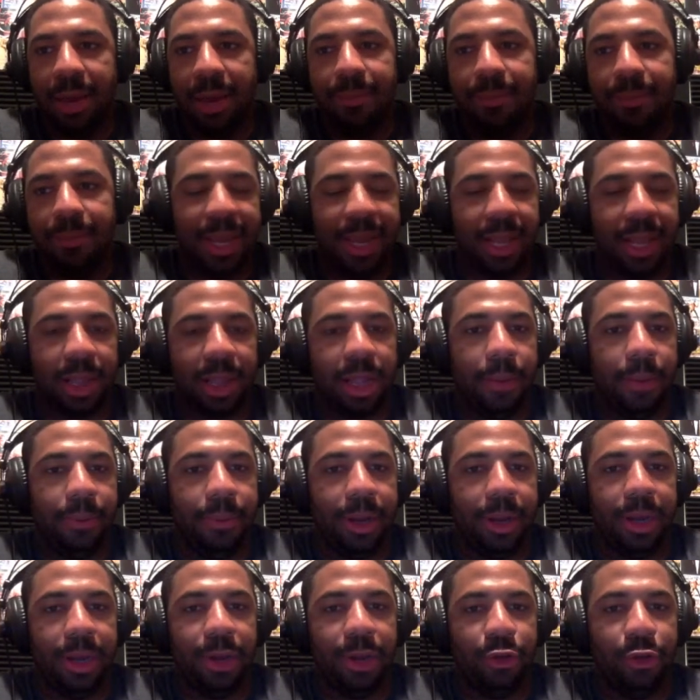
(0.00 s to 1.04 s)
maybe get some
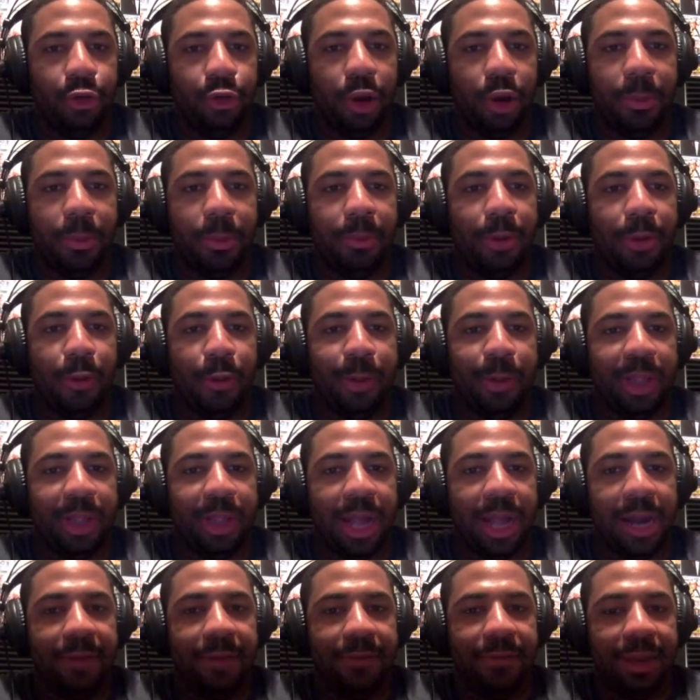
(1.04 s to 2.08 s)
good enjoyable moments
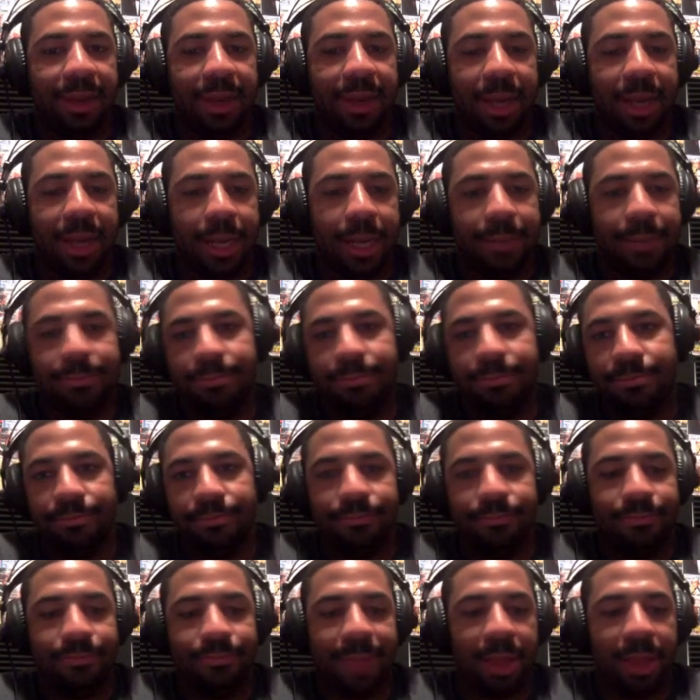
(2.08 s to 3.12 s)
out of it, and
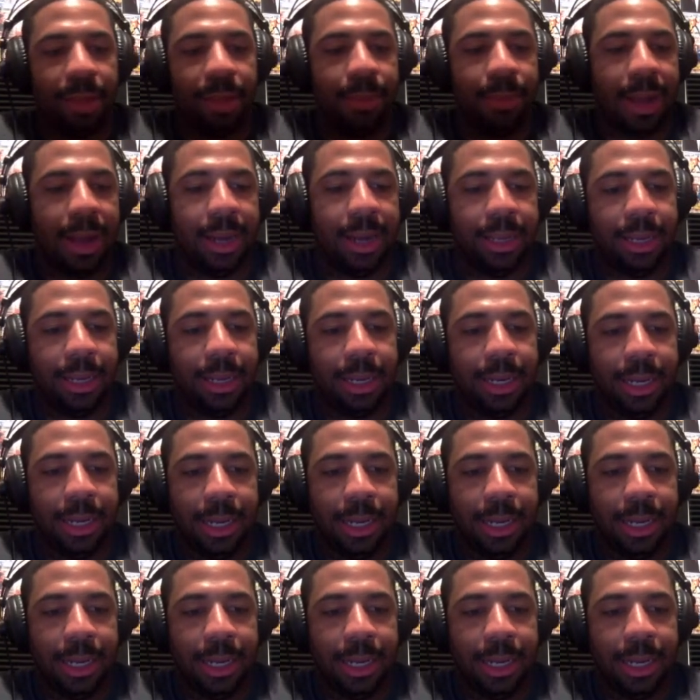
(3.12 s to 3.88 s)
that's about it.